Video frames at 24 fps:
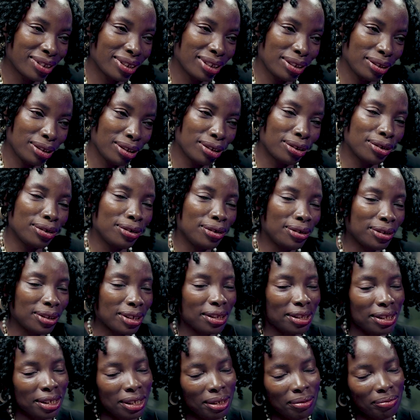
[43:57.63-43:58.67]
You could use a
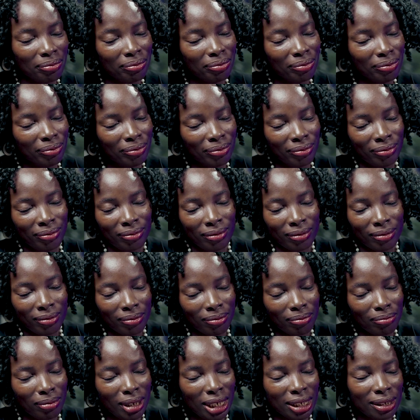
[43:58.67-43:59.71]
theme,
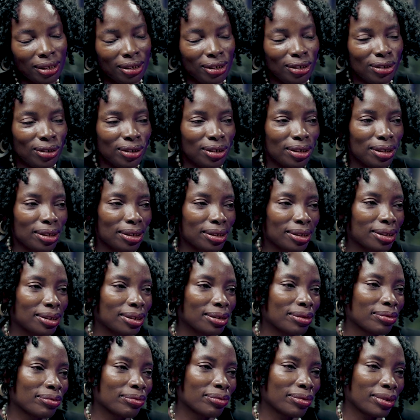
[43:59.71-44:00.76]
make T-shirts,
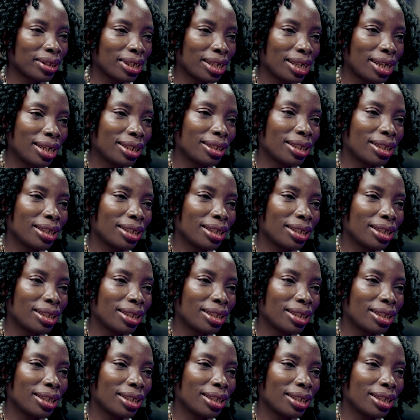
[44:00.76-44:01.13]
and